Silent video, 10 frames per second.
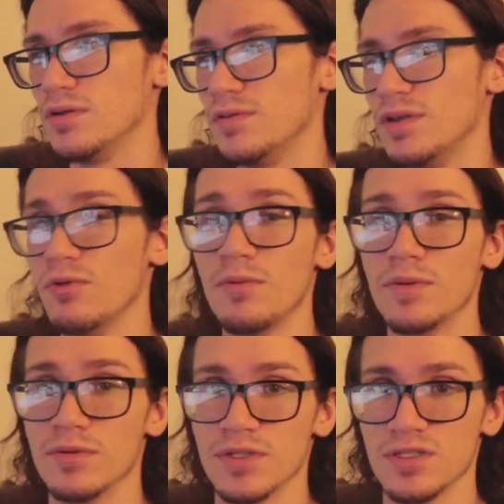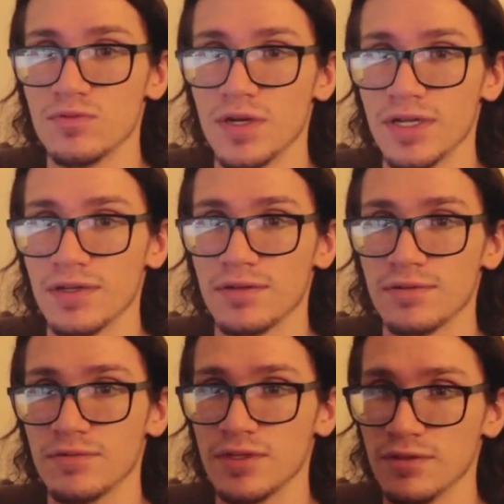than what we were just running
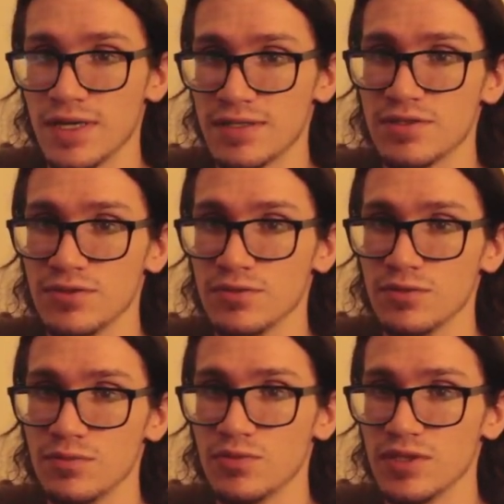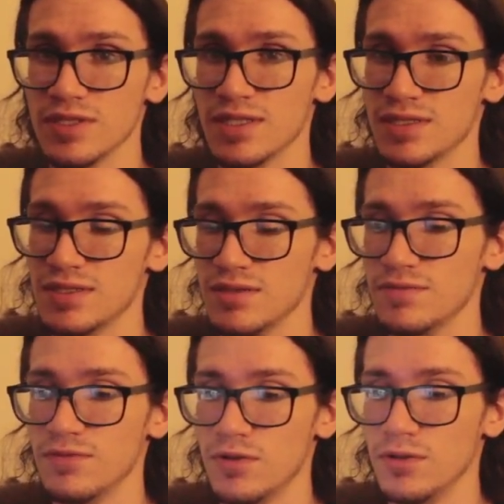with the last two presets, the
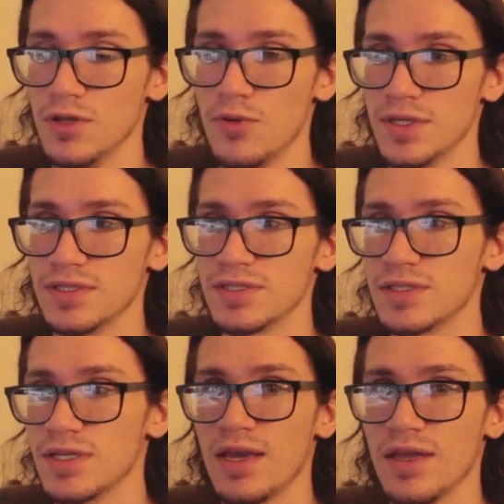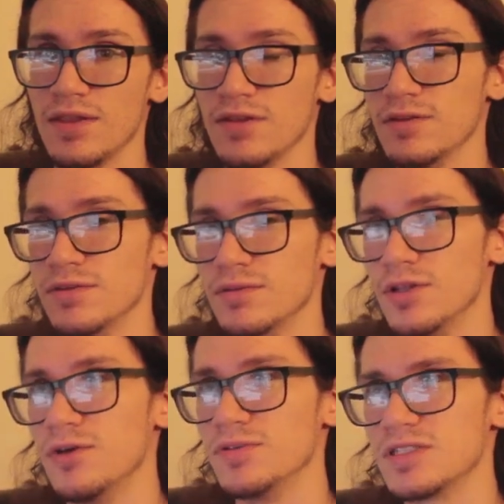full lowest and then the
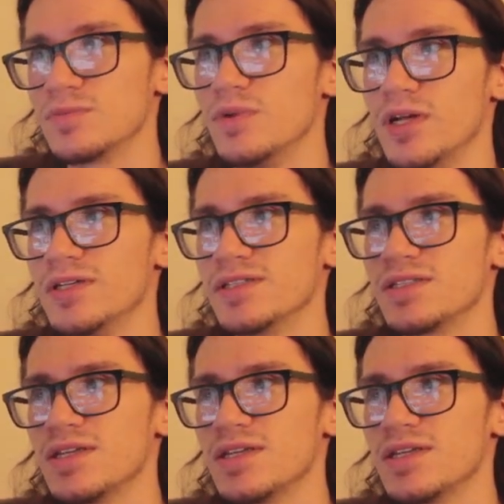lowest plus